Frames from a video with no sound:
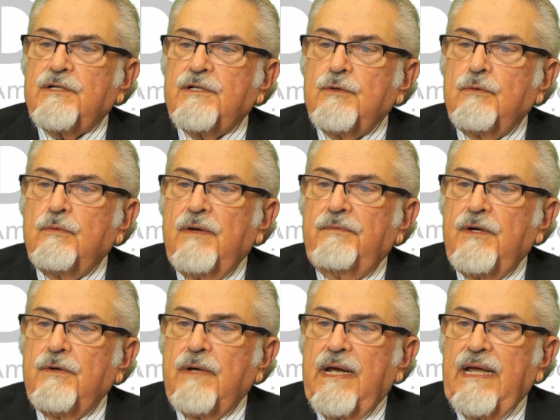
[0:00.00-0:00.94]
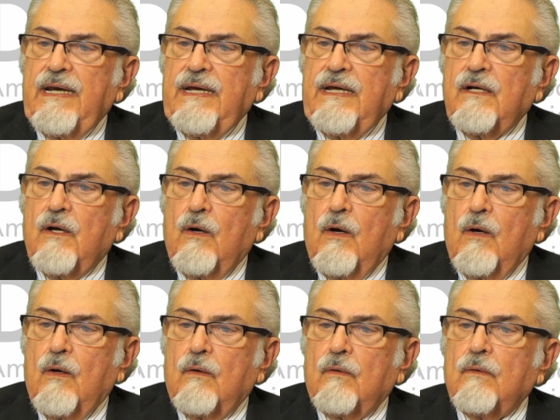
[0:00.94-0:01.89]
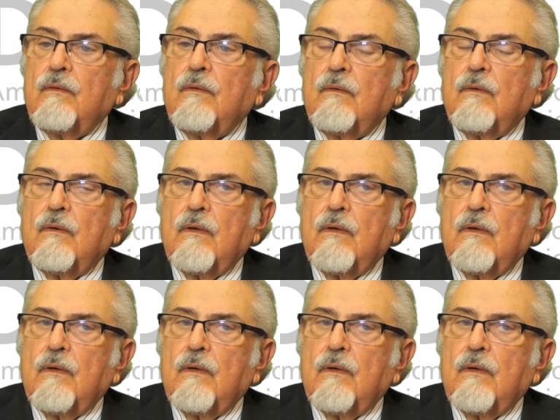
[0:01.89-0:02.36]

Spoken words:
to review any and all